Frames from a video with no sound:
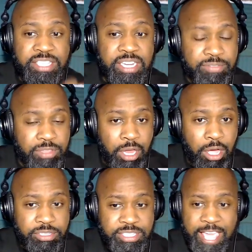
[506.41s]
of the law
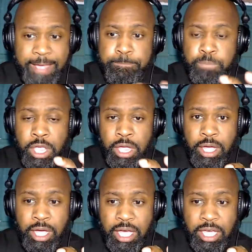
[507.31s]
is that
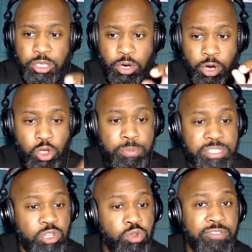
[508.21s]
your home is
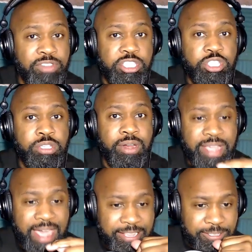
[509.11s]
equivalent to your
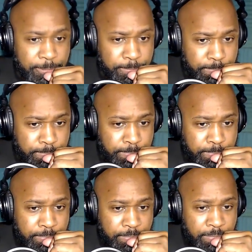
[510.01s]
castle.
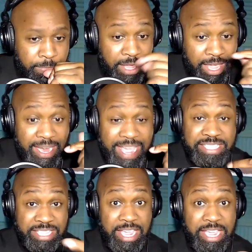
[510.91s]
And as
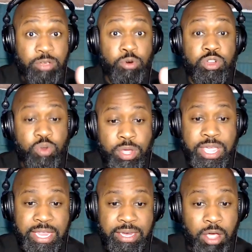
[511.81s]
king or
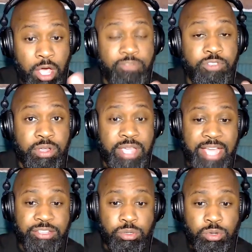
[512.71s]
queen of your
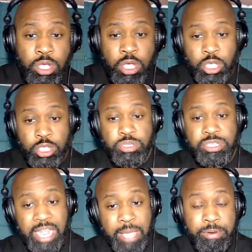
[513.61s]
castle, you should
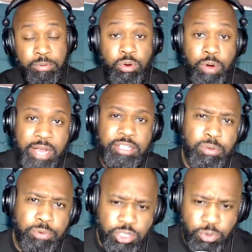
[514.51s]
not be required to
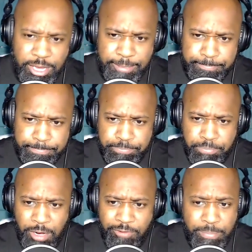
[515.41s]
retreat
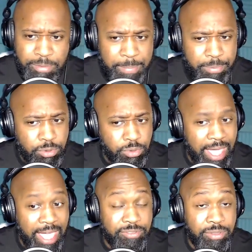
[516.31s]
from people who
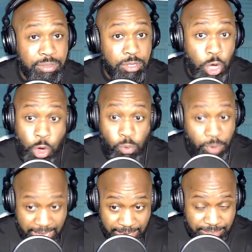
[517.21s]
have no right